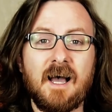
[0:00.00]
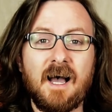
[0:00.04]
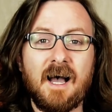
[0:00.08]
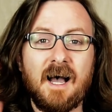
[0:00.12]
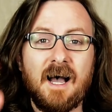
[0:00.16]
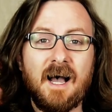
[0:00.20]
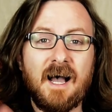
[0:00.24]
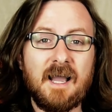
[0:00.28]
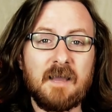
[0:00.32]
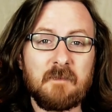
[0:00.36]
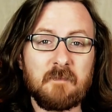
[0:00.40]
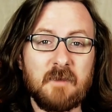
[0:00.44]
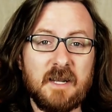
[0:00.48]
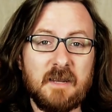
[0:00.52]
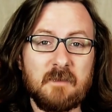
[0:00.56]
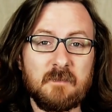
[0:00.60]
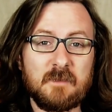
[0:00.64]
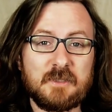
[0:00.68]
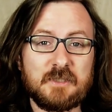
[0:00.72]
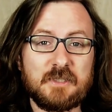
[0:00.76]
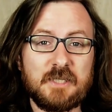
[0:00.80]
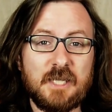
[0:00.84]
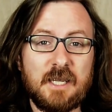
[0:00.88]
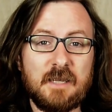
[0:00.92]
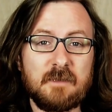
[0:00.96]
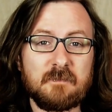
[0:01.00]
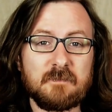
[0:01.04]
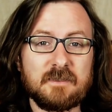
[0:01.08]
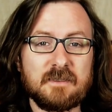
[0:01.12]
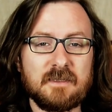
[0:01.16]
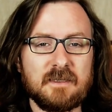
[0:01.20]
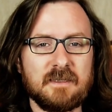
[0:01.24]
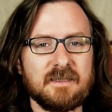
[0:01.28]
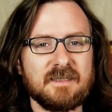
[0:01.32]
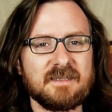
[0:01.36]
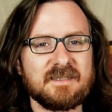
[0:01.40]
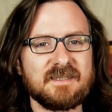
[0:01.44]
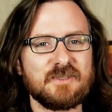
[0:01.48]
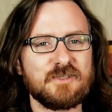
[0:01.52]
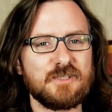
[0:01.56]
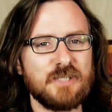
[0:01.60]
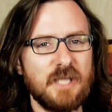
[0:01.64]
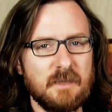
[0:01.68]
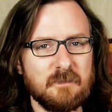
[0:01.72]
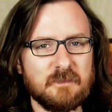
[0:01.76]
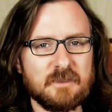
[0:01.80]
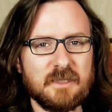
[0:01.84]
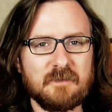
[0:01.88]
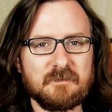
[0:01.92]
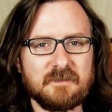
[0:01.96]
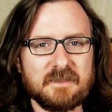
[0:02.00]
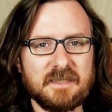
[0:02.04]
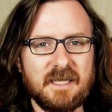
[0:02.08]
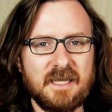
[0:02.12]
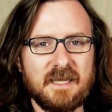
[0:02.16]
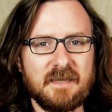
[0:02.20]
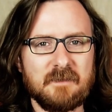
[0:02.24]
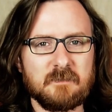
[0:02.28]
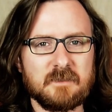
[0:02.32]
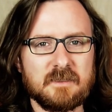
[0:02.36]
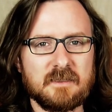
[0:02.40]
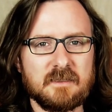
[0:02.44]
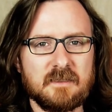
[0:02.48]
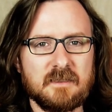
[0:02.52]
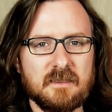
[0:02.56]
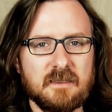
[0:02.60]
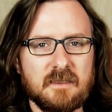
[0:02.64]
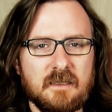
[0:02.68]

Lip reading: Hi, my name is James, and this is James Loves Games.